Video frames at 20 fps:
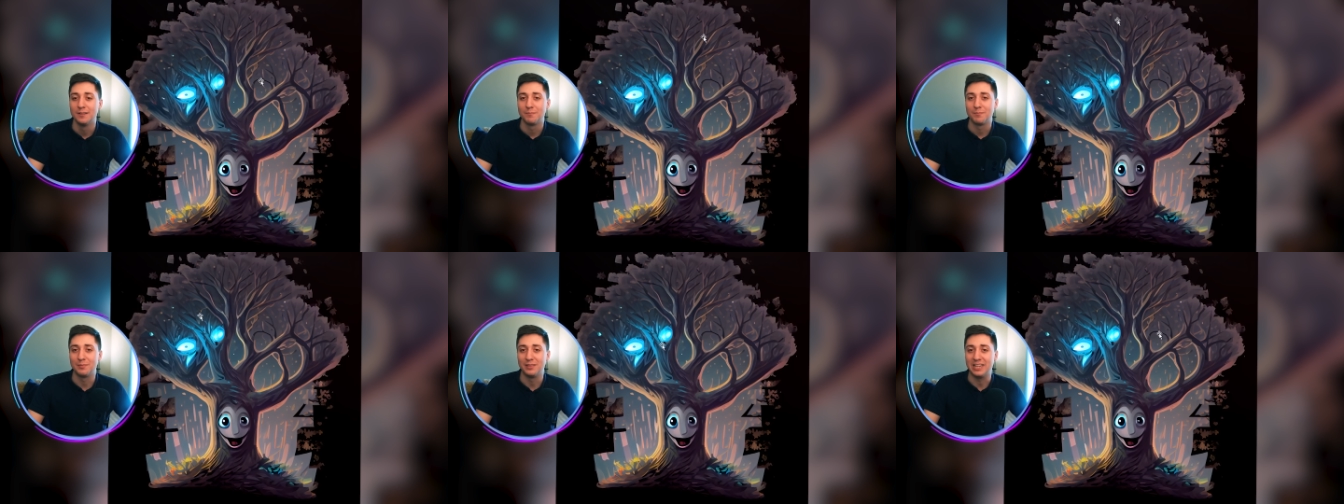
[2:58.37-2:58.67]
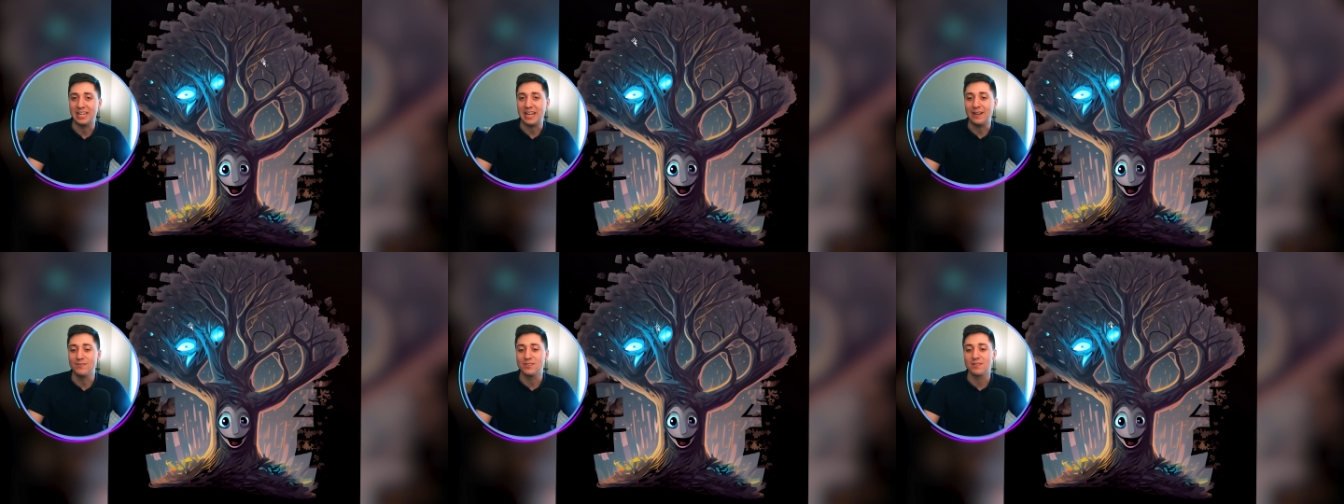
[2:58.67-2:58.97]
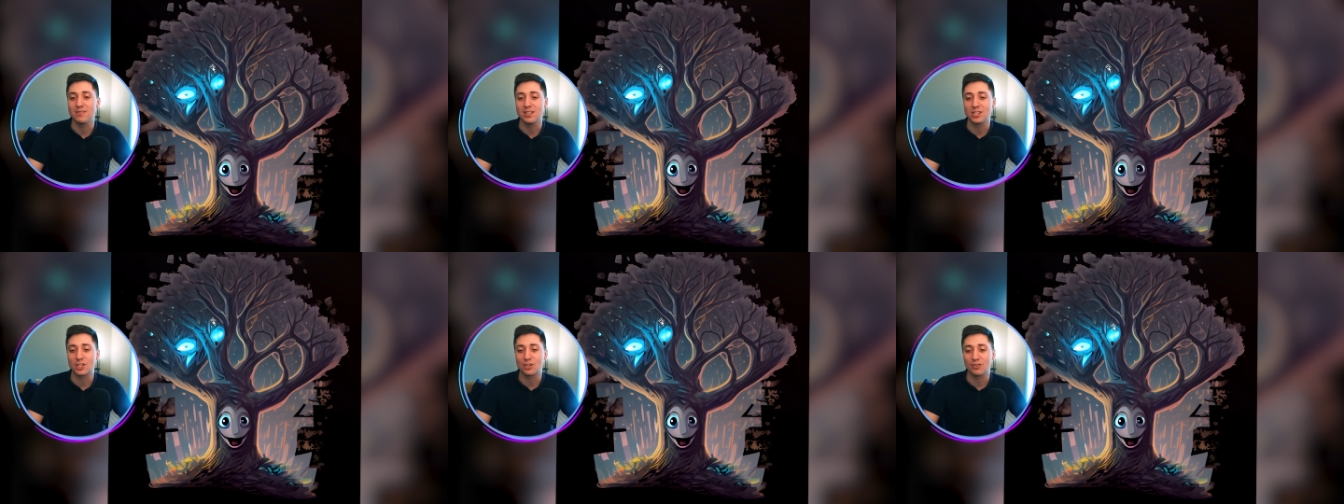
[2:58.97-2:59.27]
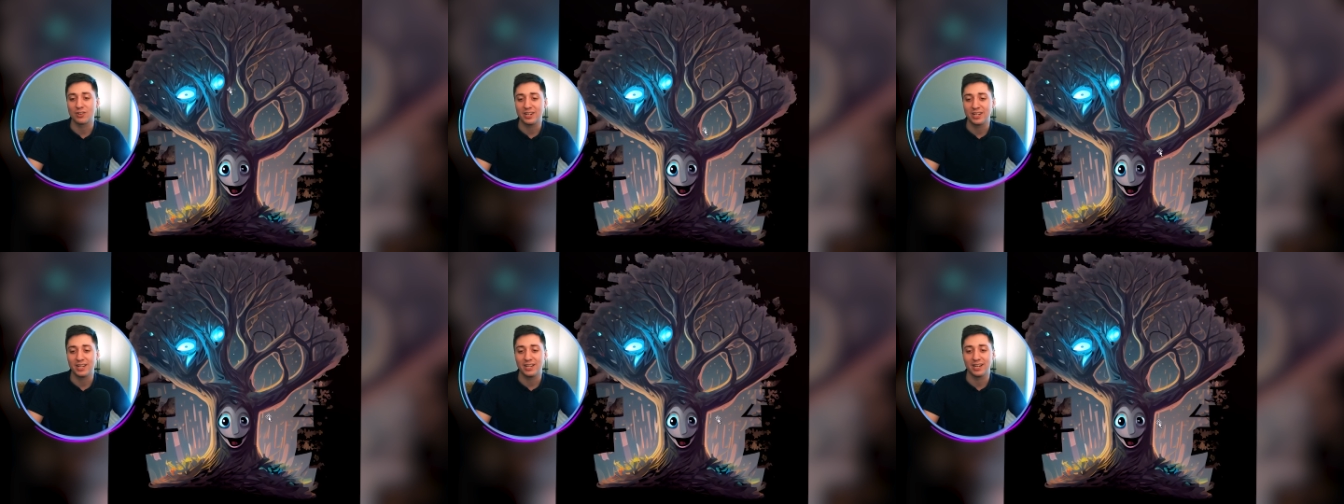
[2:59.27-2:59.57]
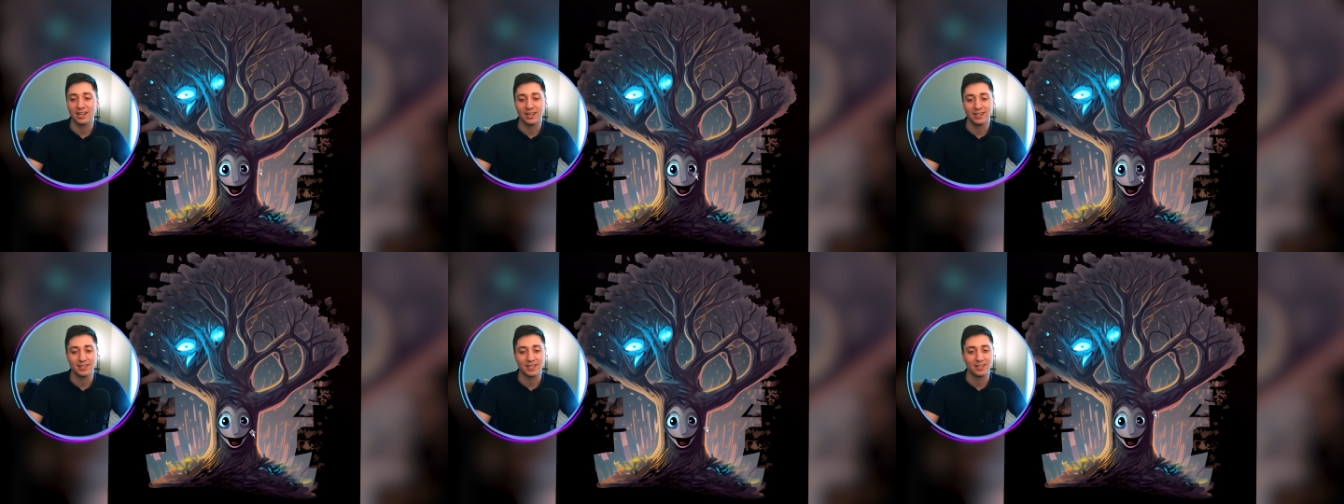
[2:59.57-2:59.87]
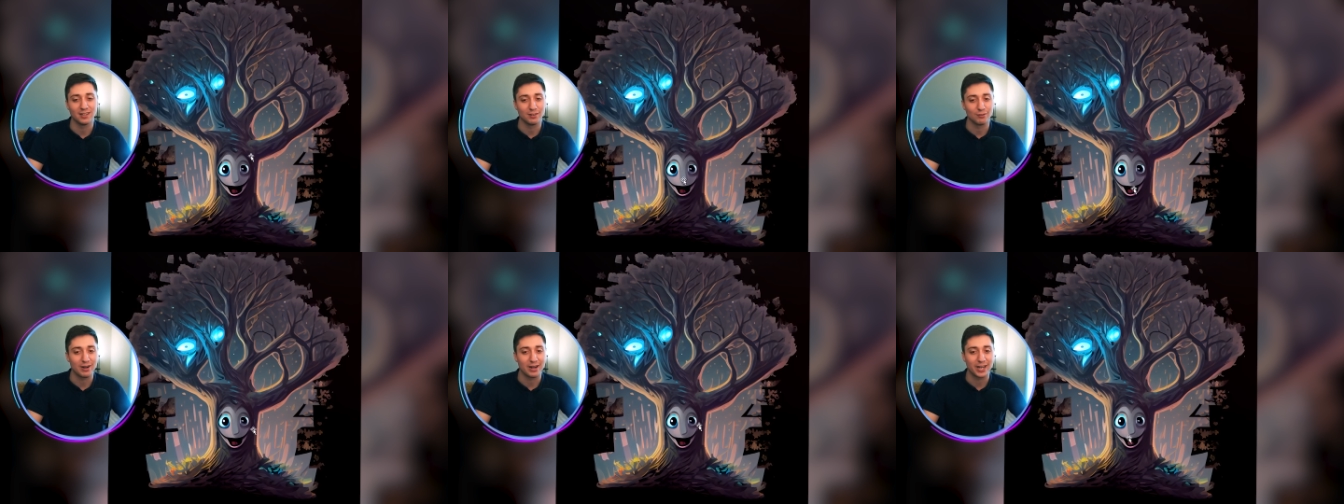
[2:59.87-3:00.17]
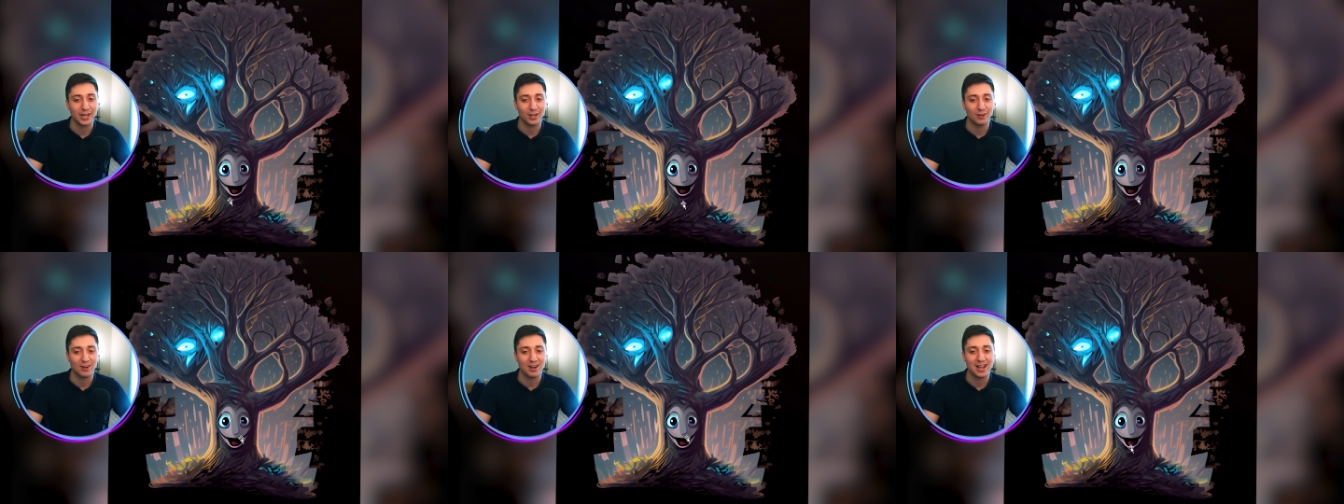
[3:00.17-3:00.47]
leaves of the tree, and then the
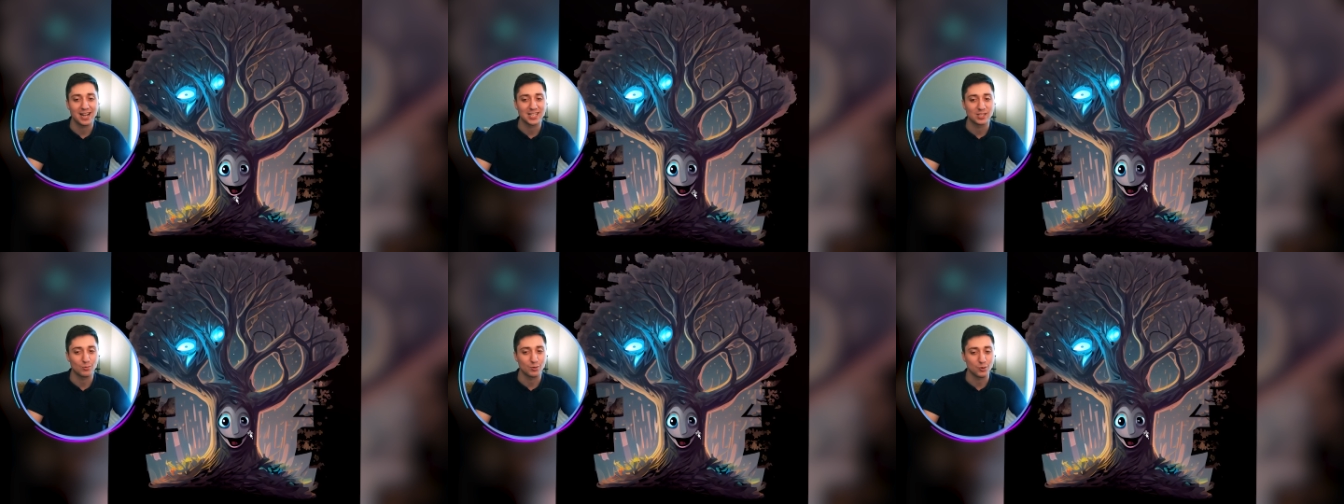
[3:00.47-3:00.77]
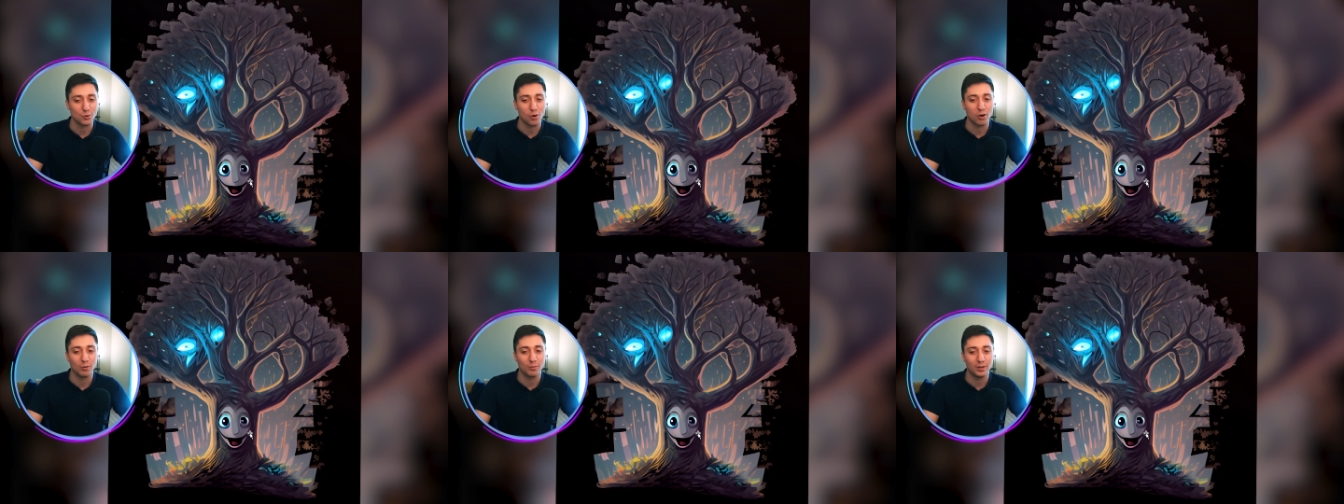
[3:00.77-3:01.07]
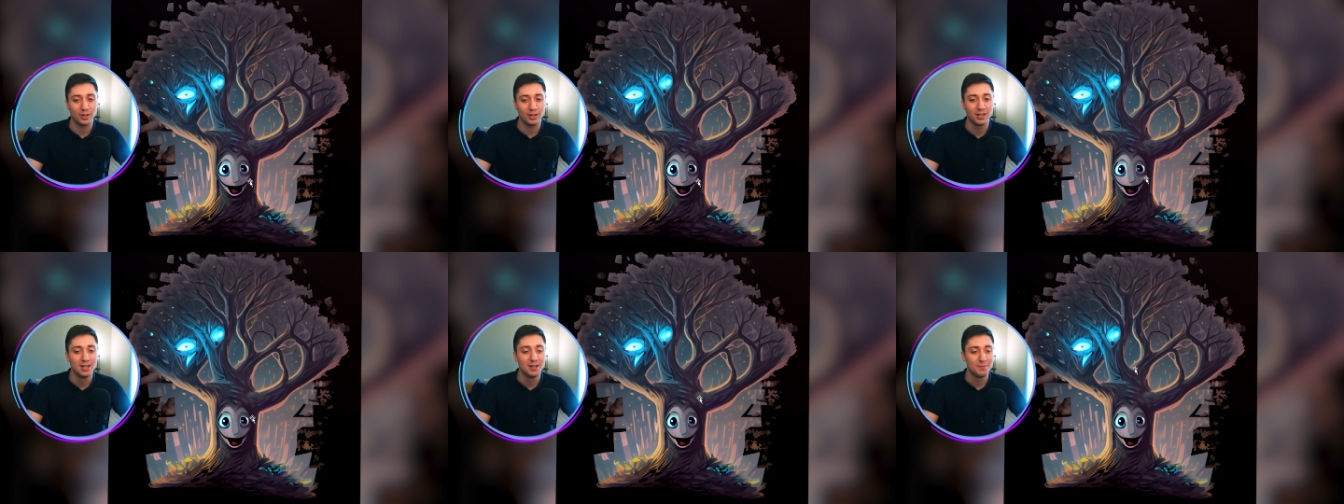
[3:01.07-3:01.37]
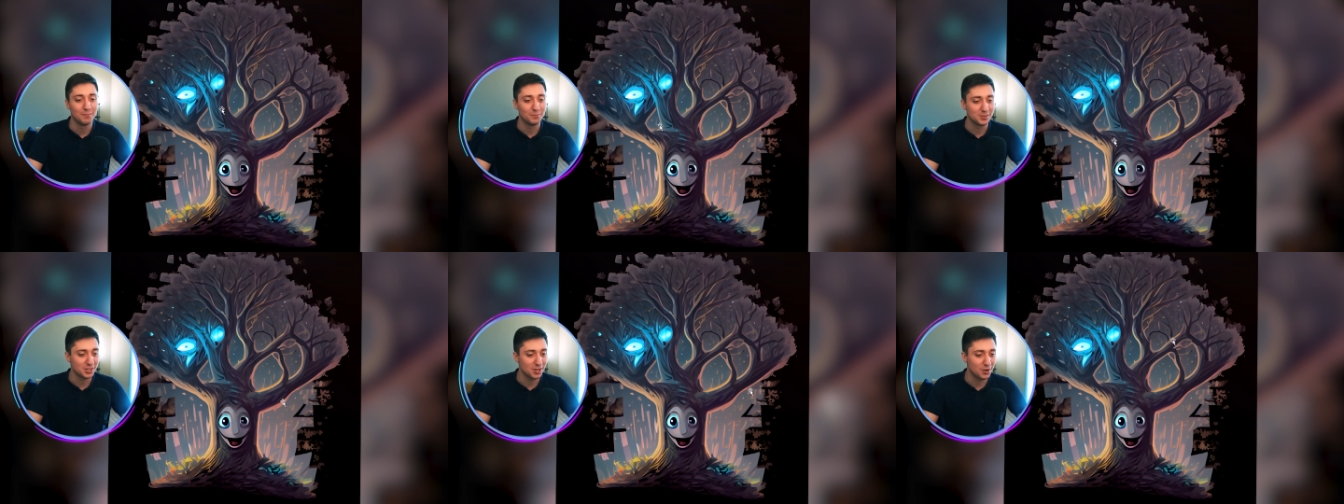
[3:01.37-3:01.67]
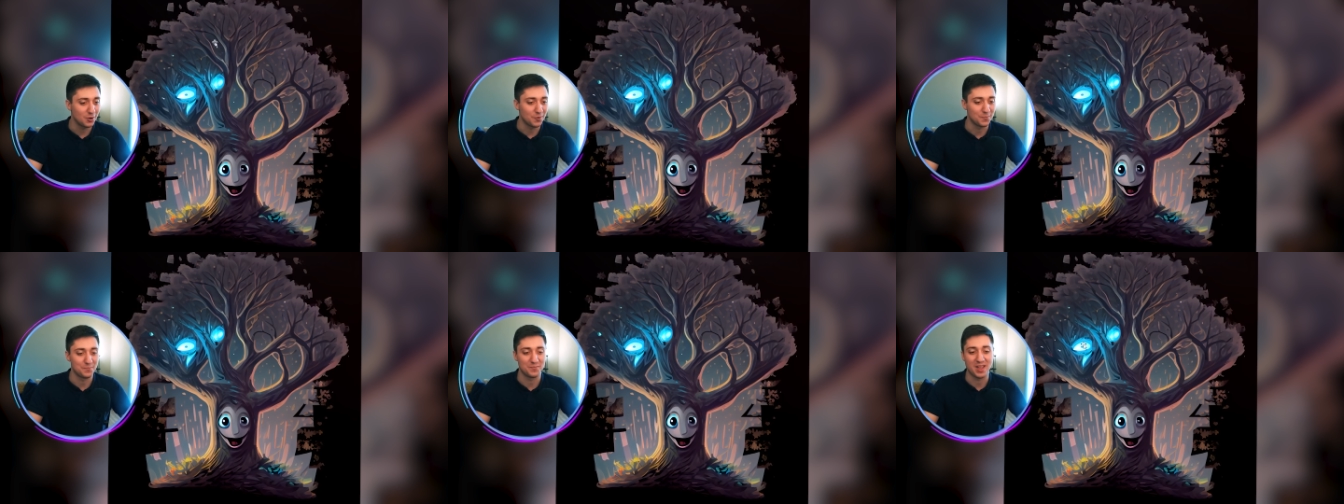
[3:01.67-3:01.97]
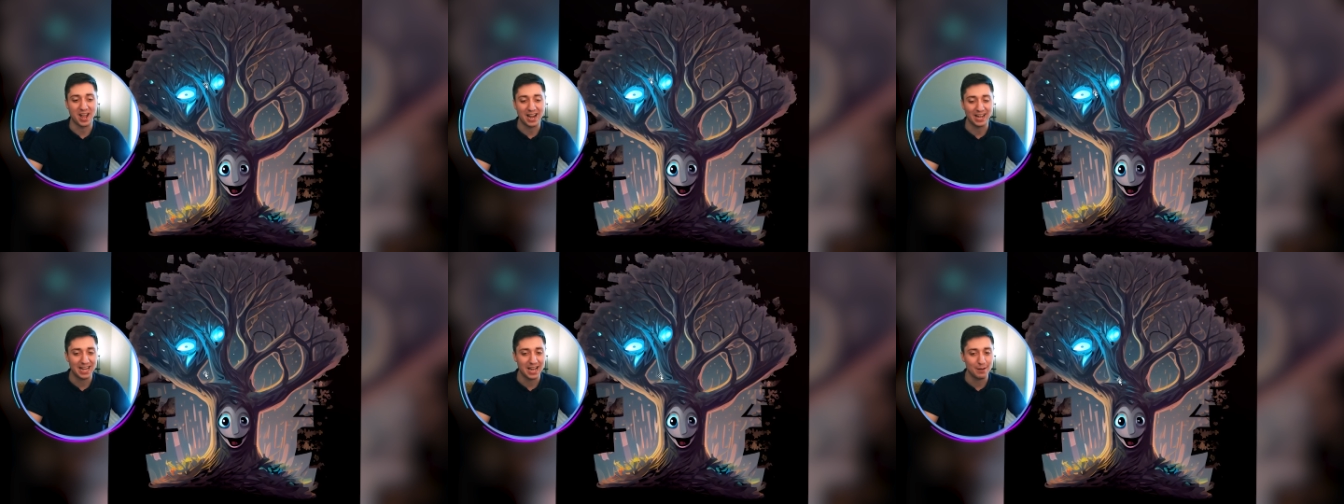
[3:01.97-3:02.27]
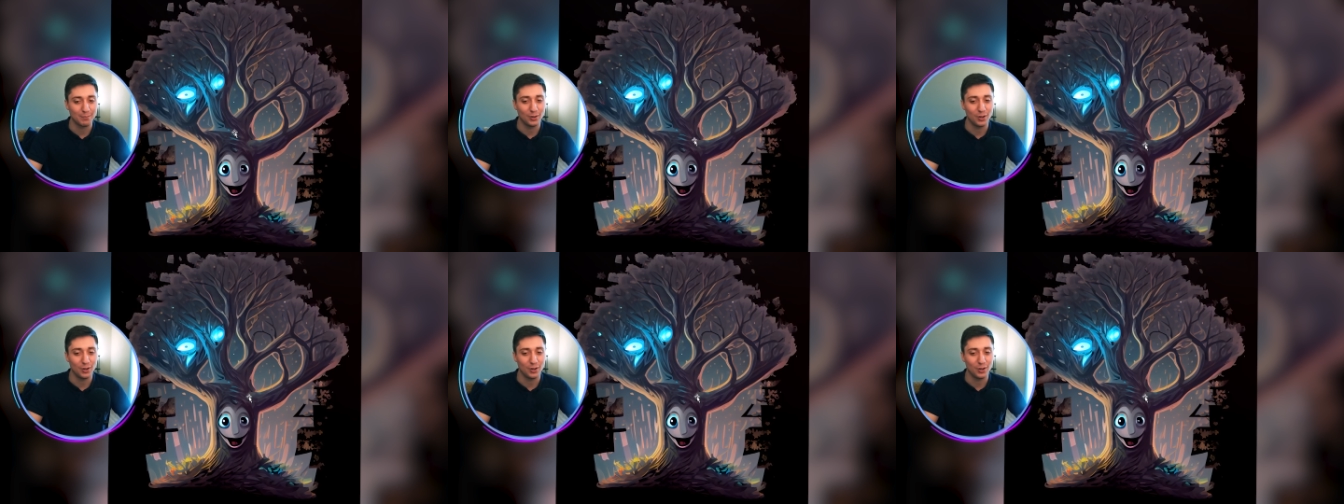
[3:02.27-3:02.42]
regular eyes were normal. So I kept